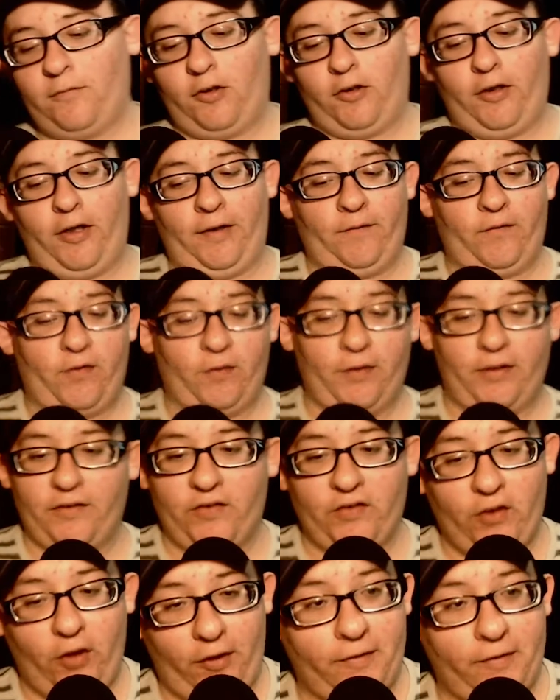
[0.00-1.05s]
All right, so we can
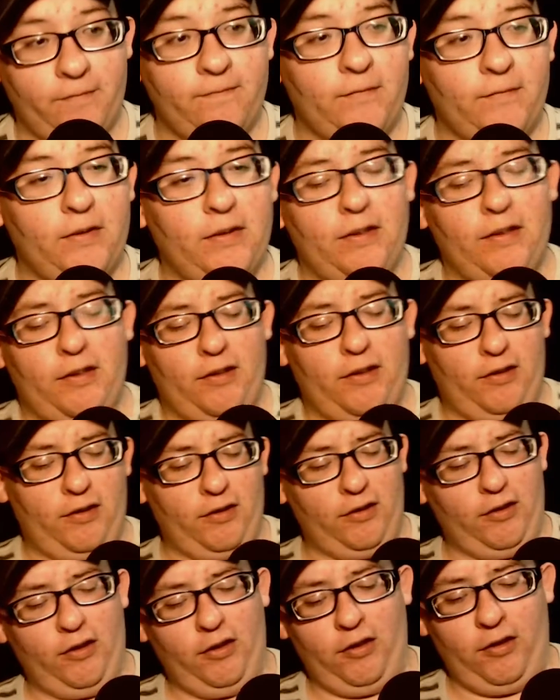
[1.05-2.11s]
start.
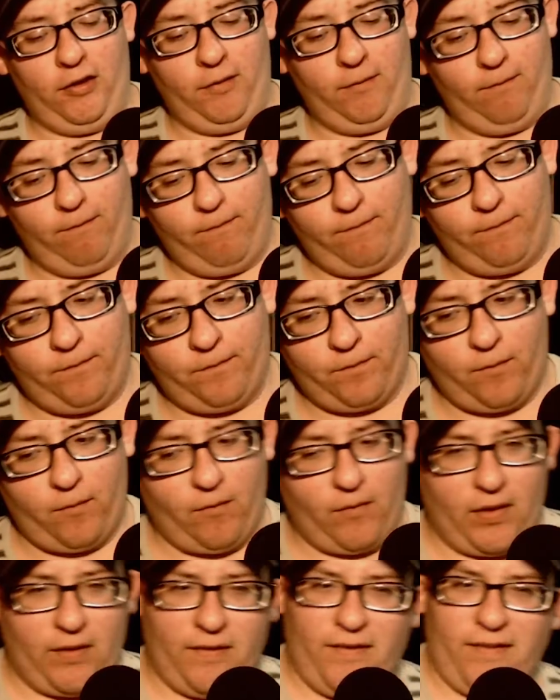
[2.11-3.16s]
Um,
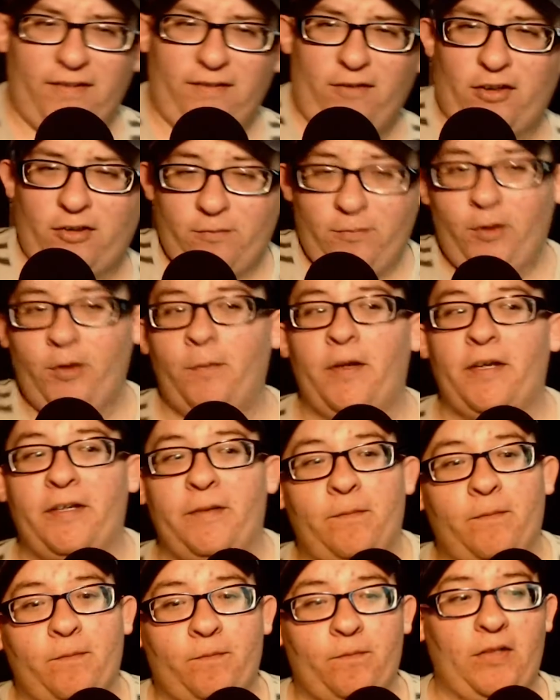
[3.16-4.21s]
welcome
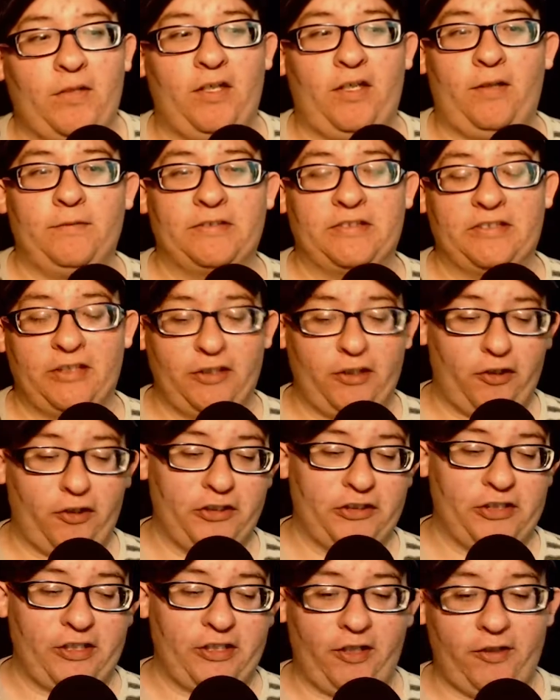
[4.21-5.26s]
everybody. Um, this is the
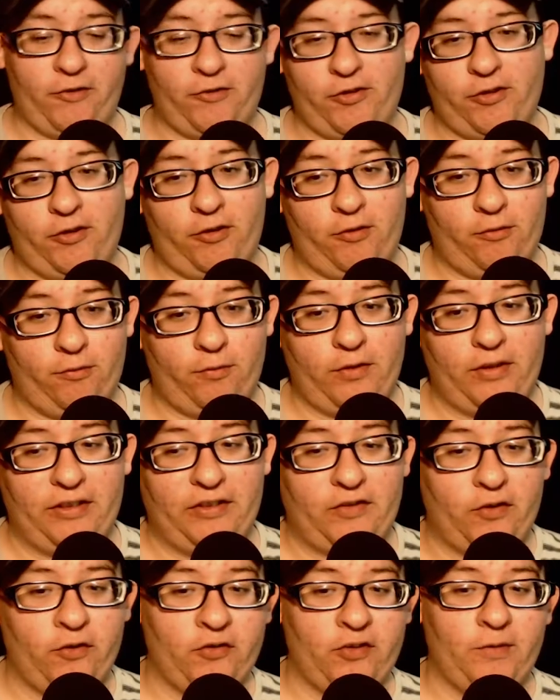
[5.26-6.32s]
Nerdy Chicano Show, and
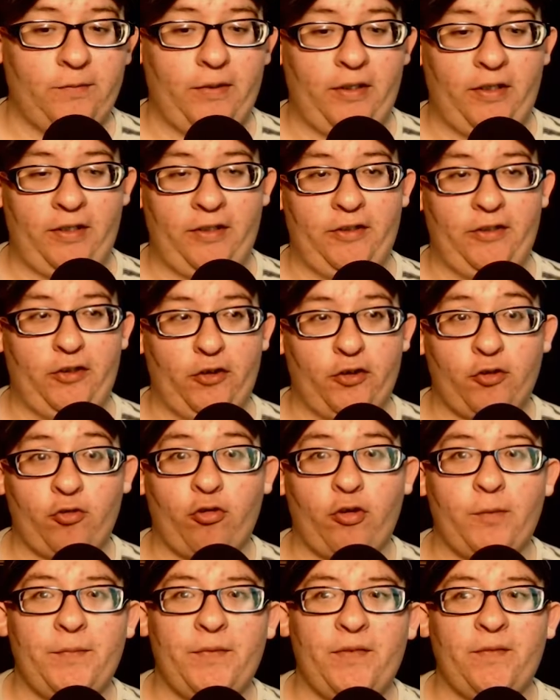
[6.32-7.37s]
it's hosted by the Nerd
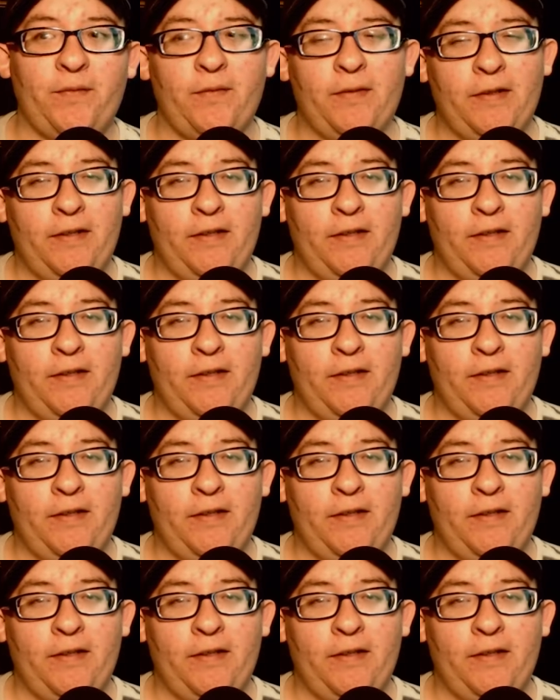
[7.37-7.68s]
Corps.